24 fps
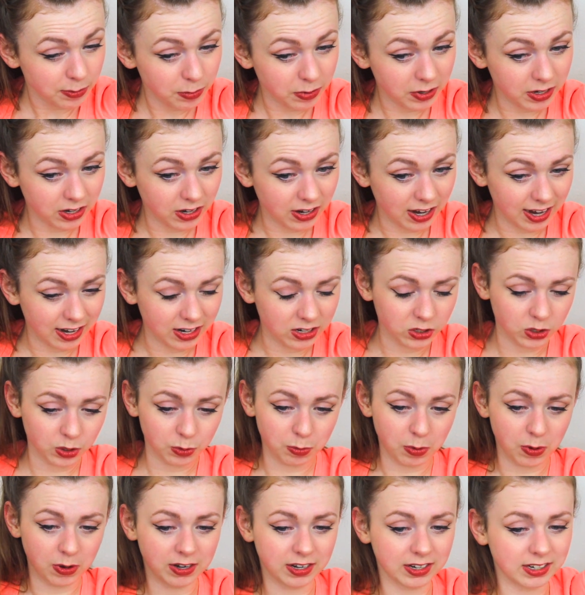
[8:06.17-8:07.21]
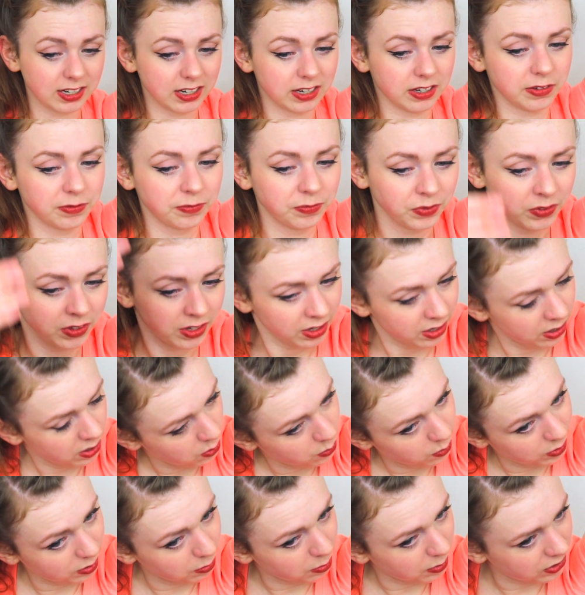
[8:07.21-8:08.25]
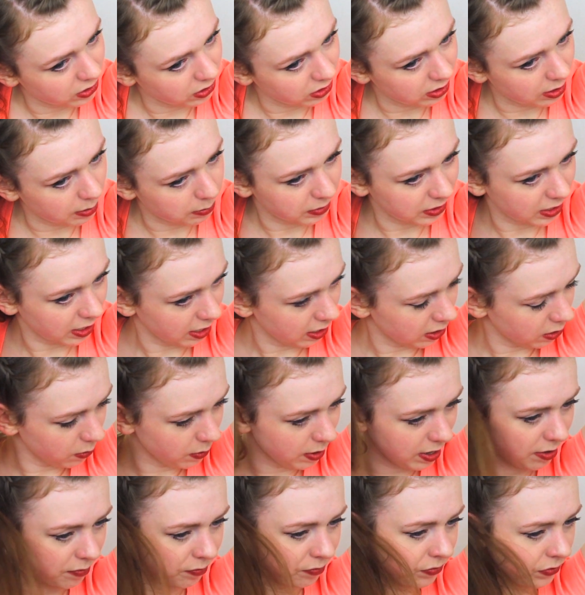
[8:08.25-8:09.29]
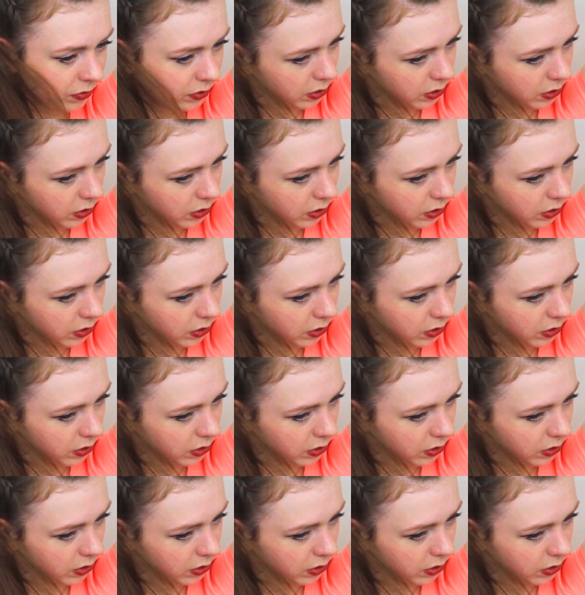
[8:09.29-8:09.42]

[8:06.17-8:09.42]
put your hair into a ponytail with a bunch of clips getting in the way.